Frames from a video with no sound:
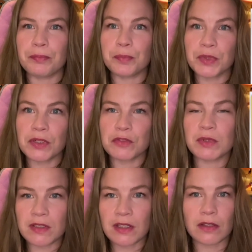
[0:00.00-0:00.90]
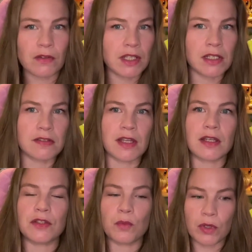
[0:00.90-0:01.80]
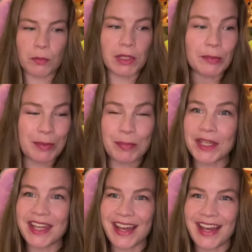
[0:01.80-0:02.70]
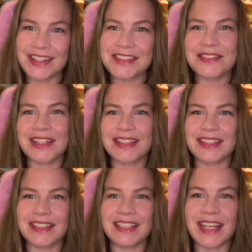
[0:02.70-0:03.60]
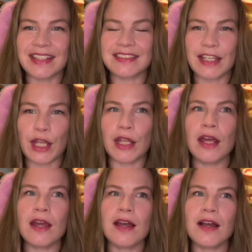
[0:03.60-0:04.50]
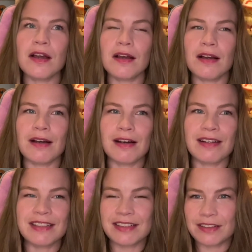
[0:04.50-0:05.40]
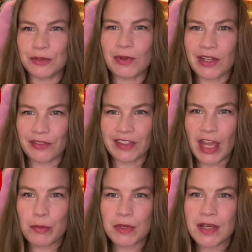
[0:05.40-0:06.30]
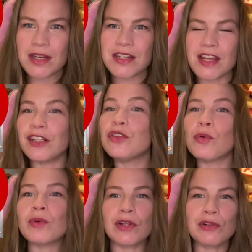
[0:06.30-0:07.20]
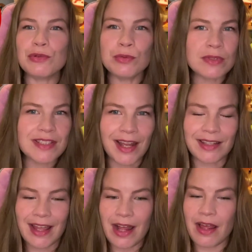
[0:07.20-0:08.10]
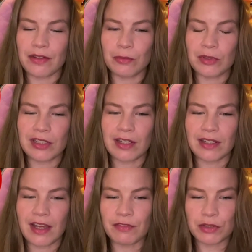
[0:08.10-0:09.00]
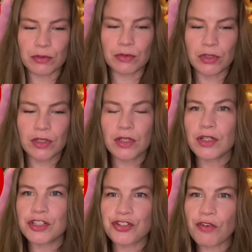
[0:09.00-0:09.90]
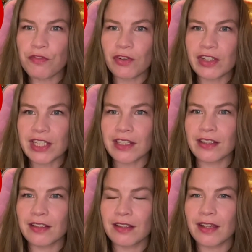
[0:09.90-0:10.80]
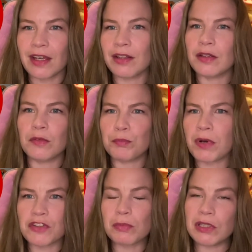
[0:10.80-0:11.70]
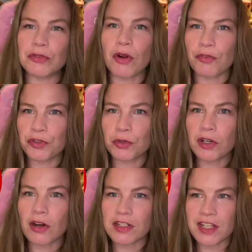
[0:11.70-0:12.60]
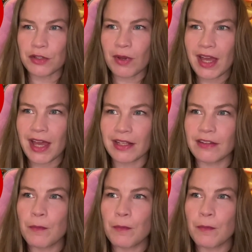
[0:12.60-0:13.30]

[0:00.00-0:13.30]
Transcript: Because with the Tinkaton EX deck, you want to build up a big hand so that the EX can do a lot of damage, and you don't want to lose that hand with like having to shuffle in and possibly draw fewer cards than you had,